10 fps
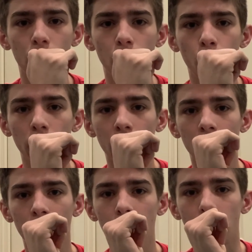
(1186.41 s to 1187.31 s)

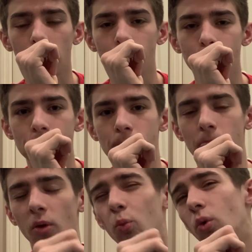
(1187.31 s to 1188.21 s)
Will
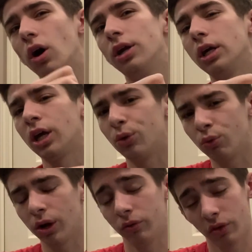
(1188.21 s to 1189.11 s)
Wanda
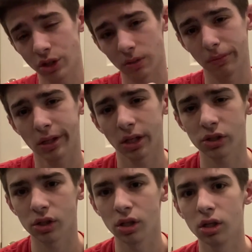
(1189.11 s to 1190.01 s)
confront Vision
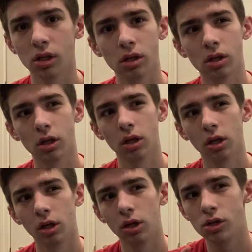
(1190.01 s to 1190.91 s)
because
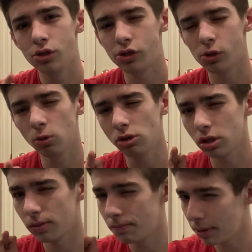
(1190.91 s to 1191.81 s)
due
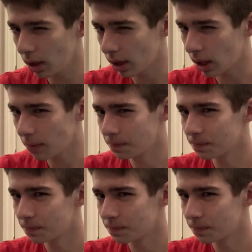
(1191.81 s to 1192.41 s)
to Billy,